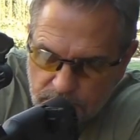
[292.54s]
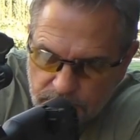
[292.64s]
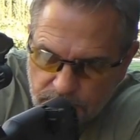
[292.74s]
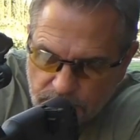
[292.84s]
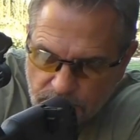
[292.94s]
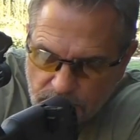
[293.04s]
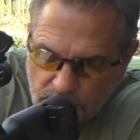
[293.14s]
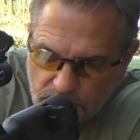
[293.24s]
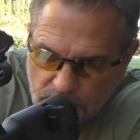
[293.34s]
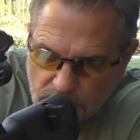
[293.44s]

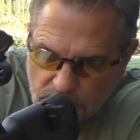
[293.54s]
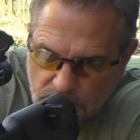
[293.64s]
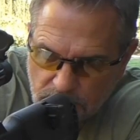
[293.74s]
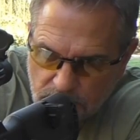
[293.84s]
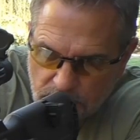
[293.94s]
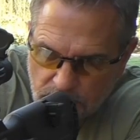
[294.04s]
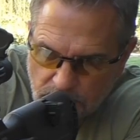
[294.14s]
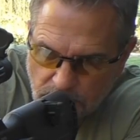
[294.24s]
[no speech]